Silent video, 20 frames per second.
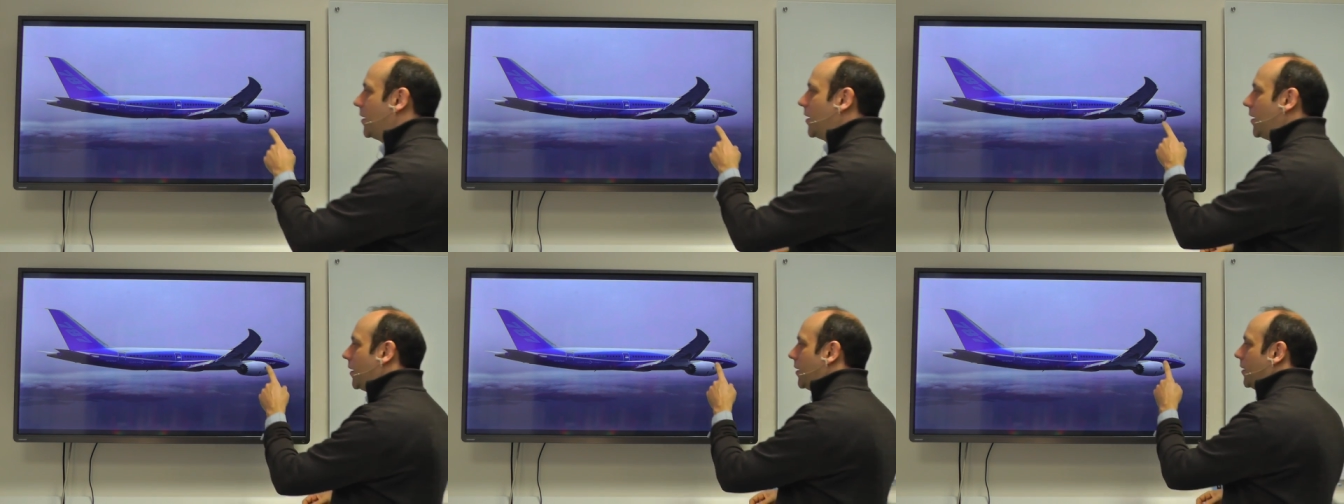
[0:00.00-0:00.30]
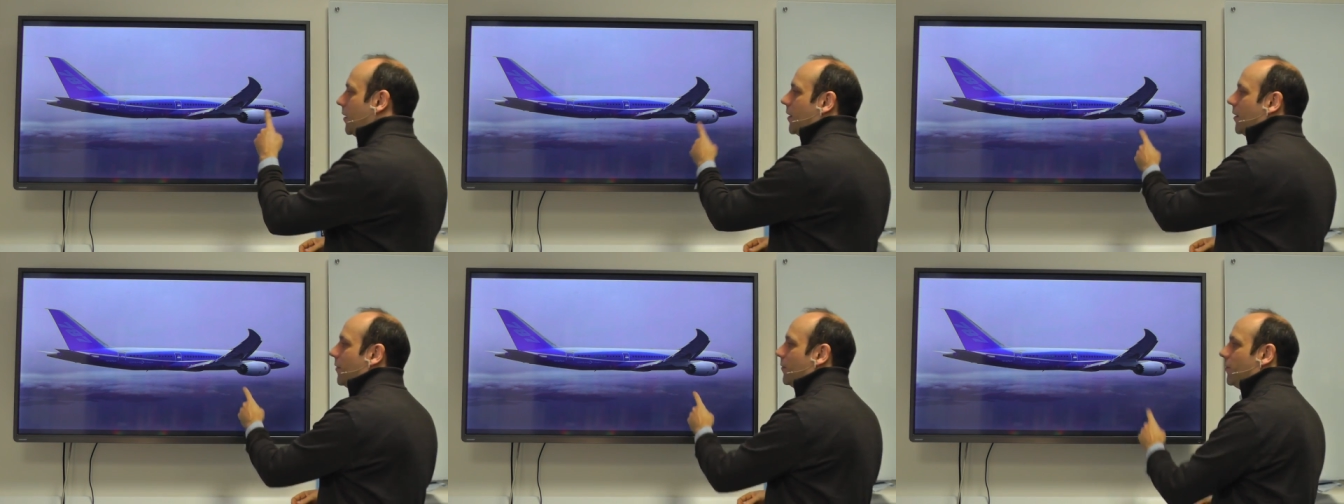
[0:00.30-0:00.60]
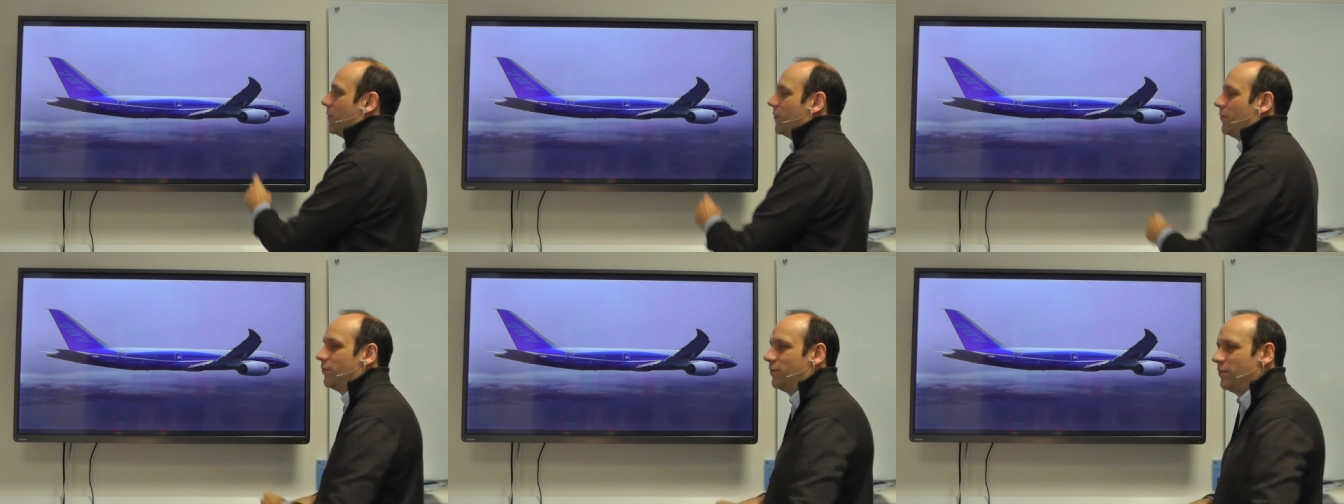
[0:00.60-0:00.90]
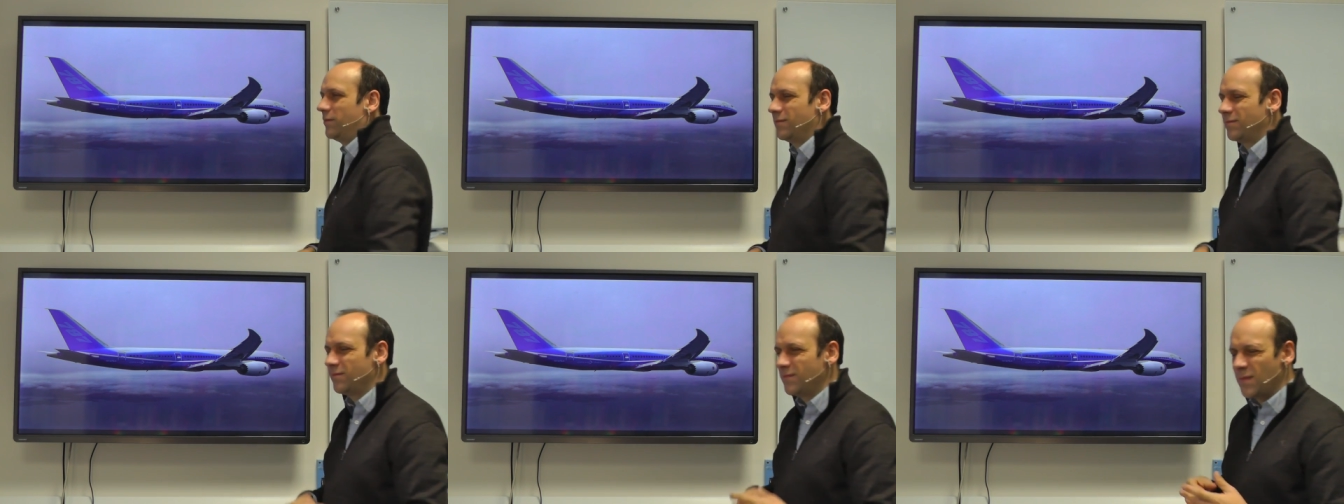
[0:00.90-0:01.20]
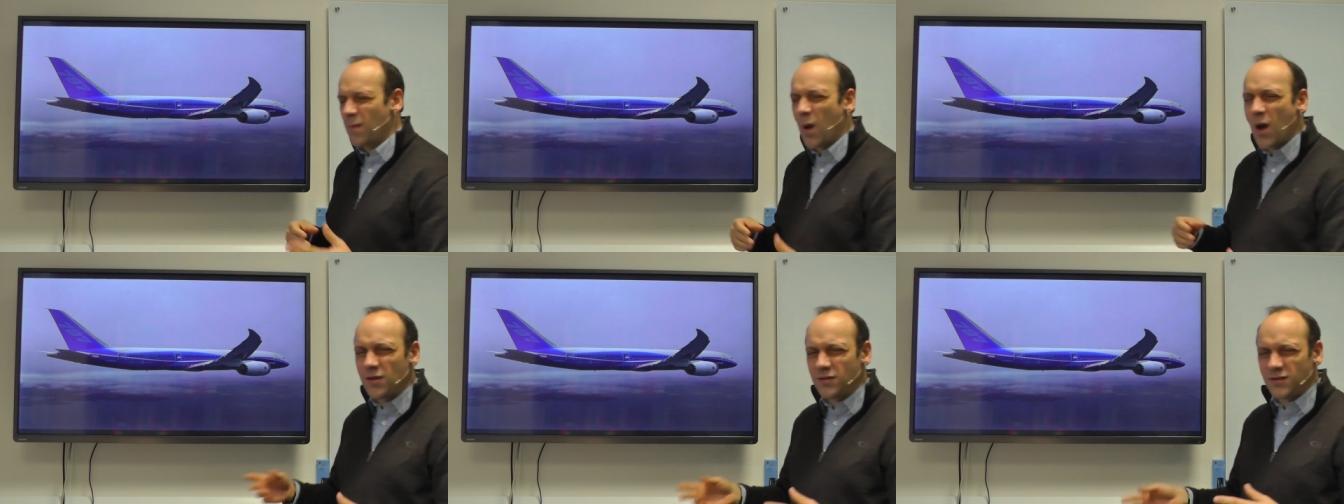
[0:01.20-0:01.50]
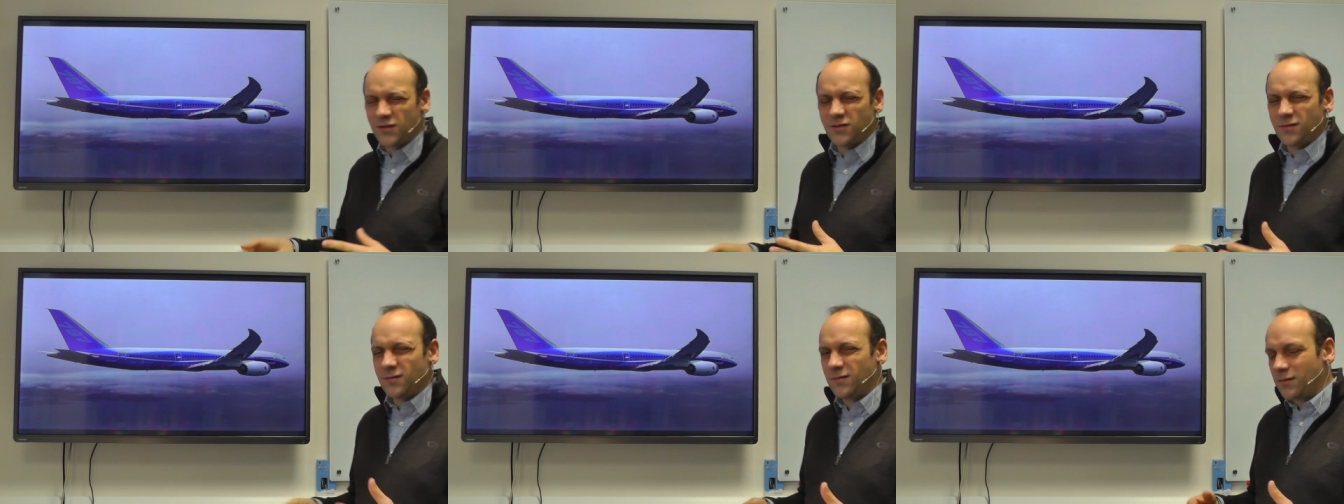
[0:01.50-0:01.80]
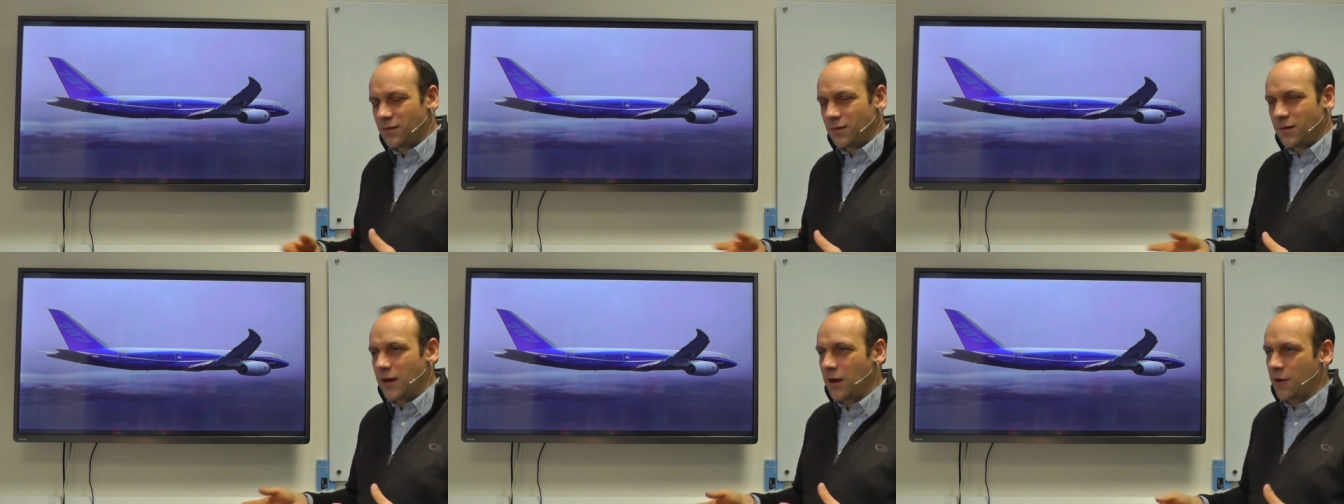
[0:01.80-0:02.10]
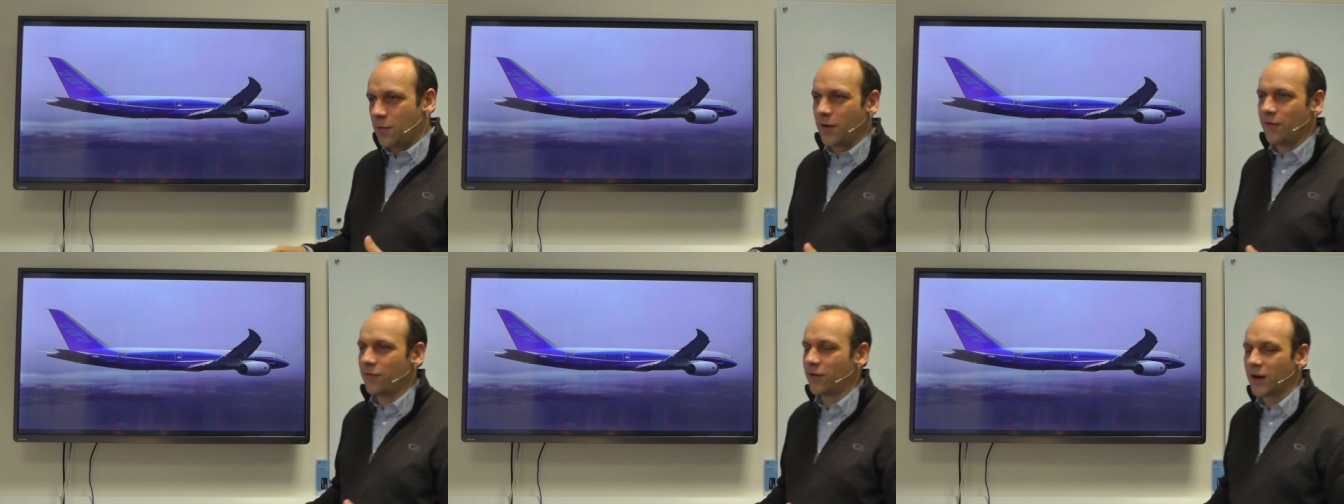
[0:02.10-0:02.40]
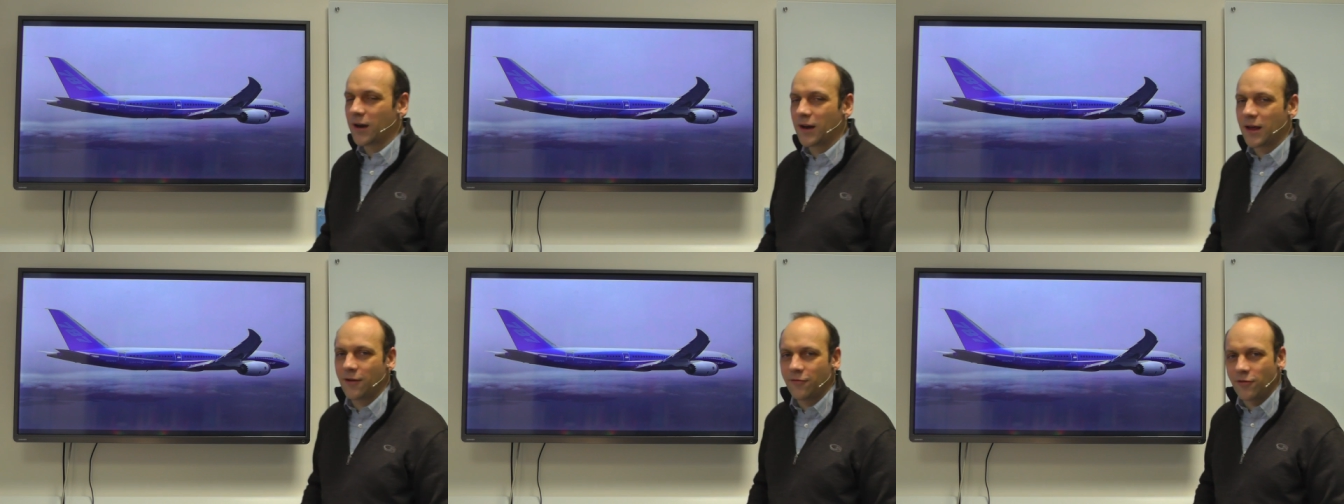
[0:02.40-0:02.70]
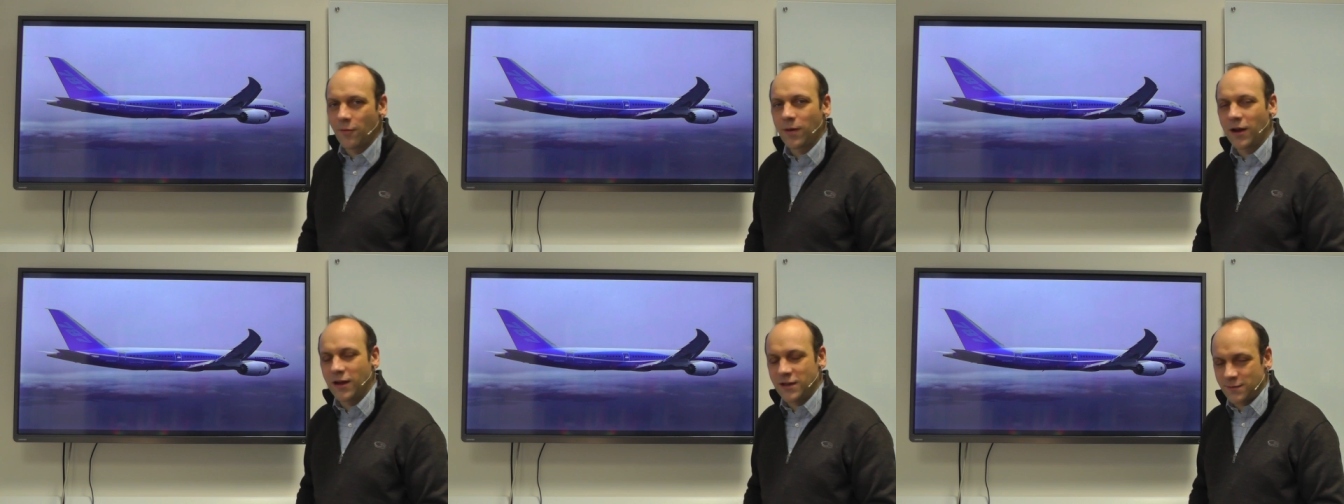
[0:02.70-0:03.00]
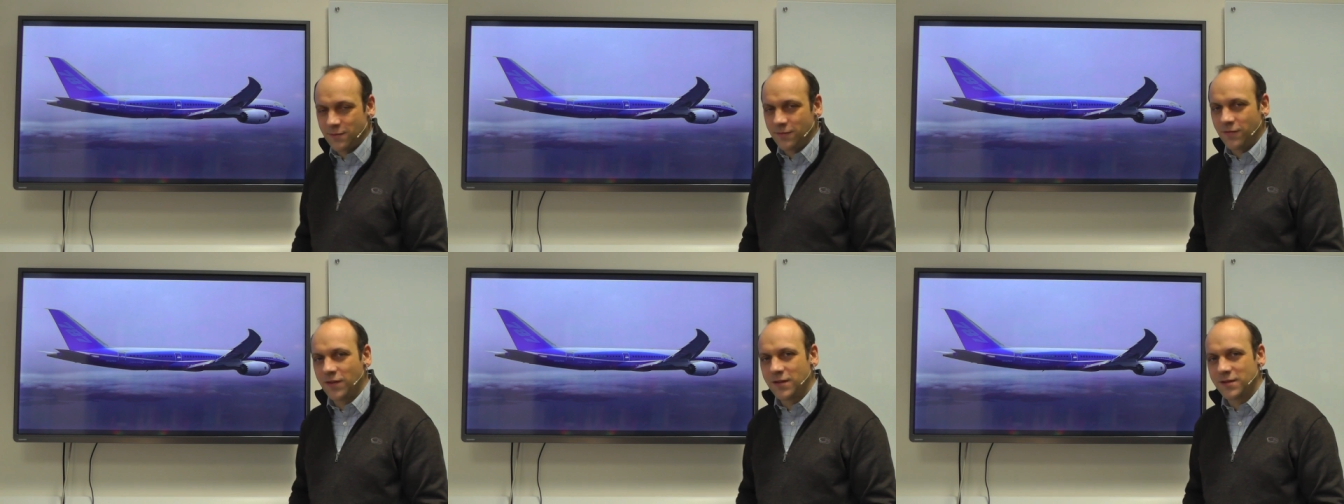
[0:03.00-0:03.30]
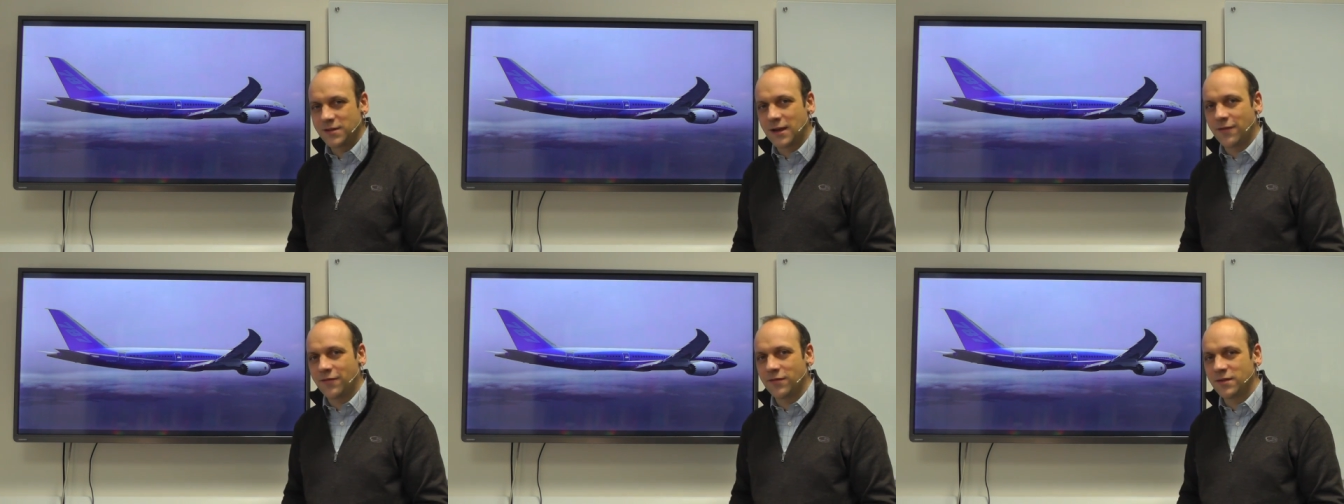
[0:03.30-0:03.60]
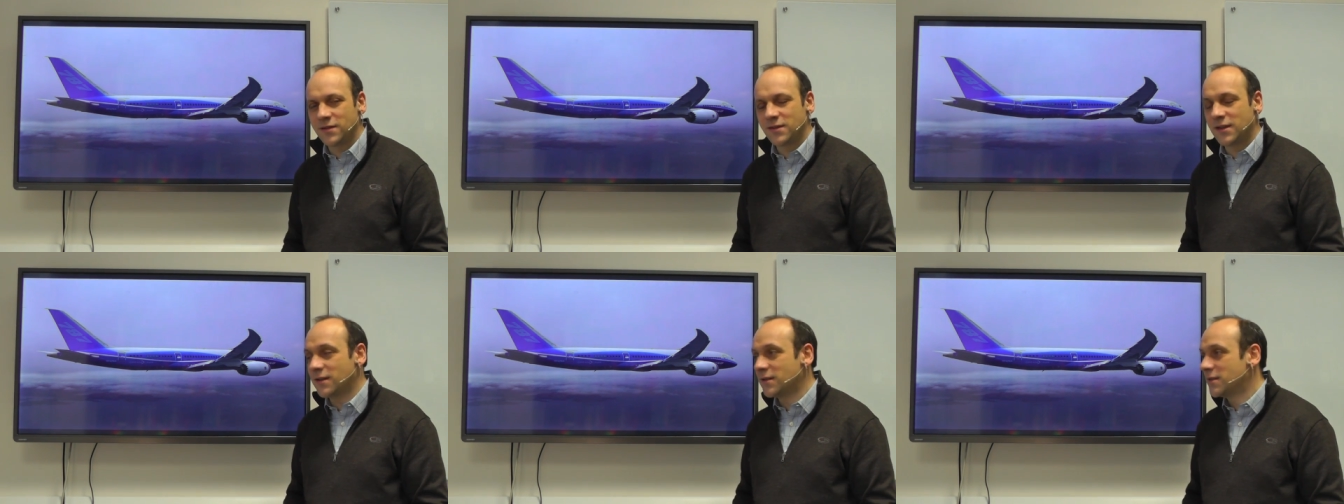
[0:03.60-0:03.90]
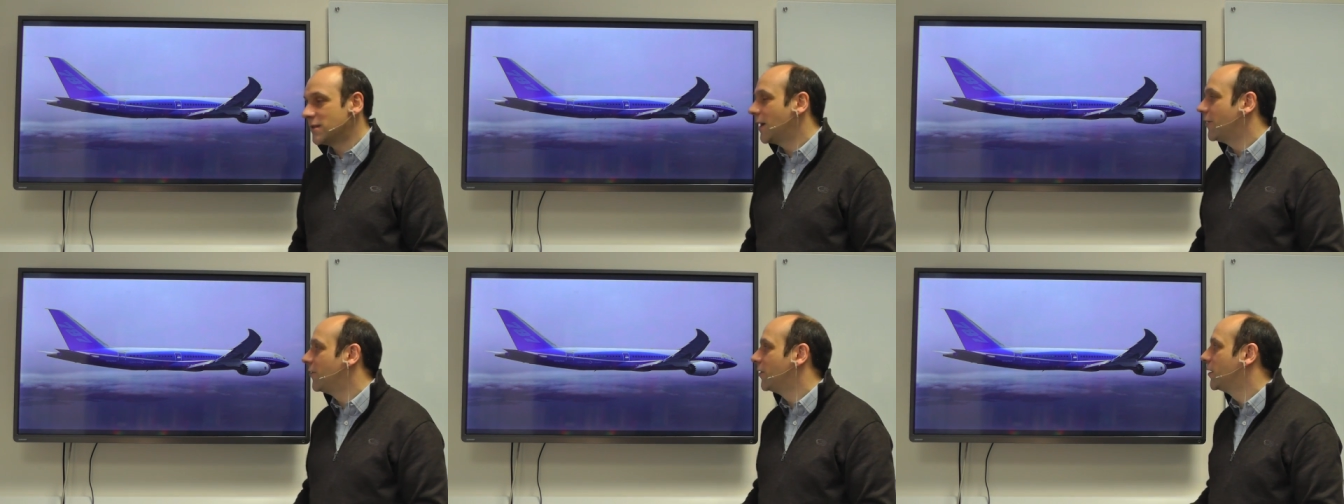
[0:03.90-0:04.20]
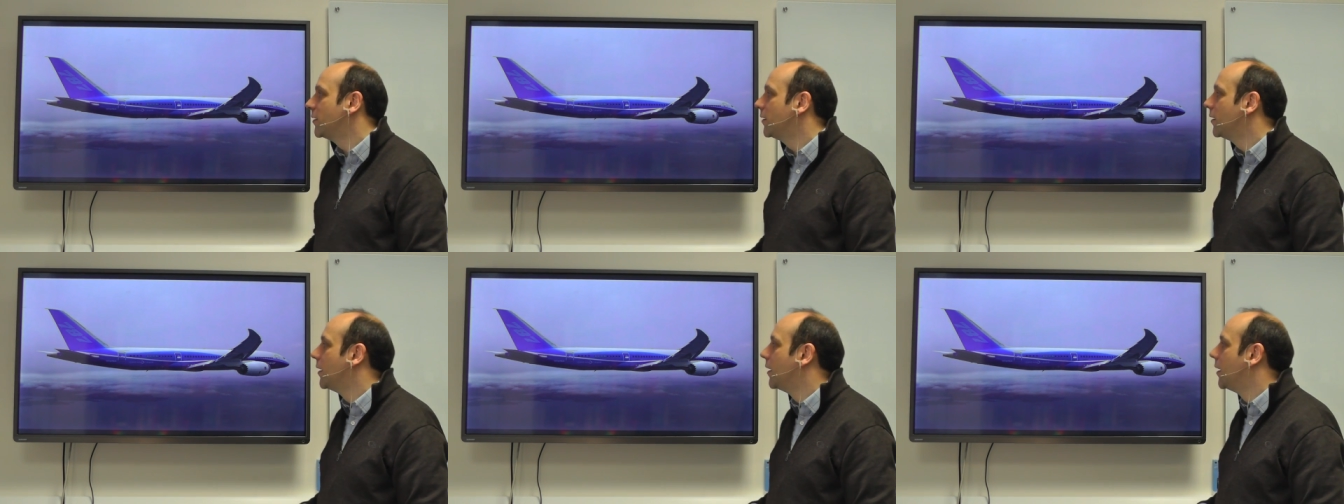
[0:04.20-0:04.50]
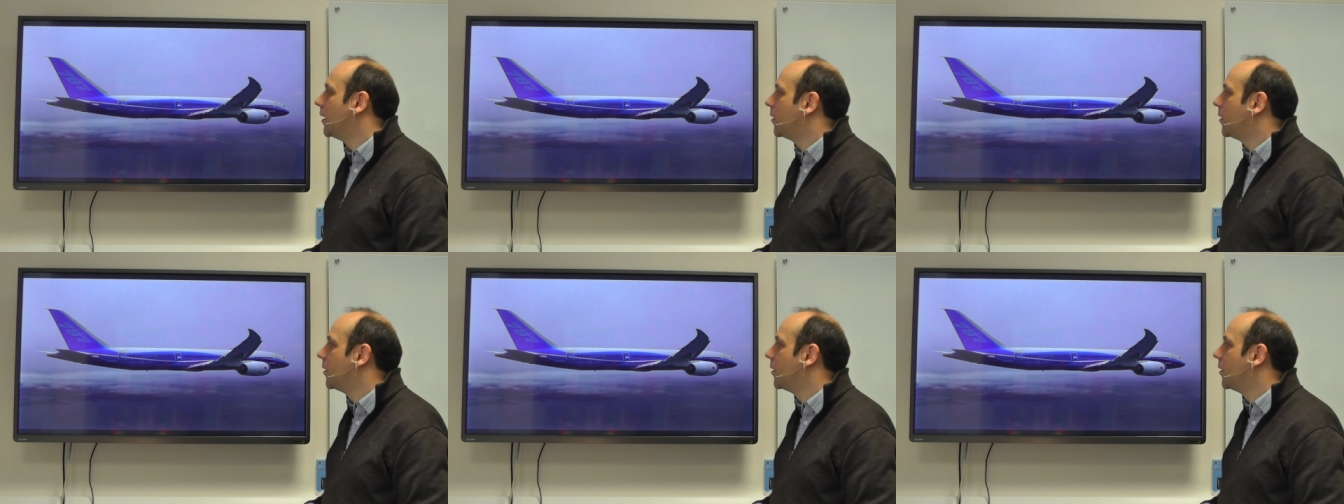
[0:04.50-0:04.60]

a, a, a most equivalently a replacement for the 767,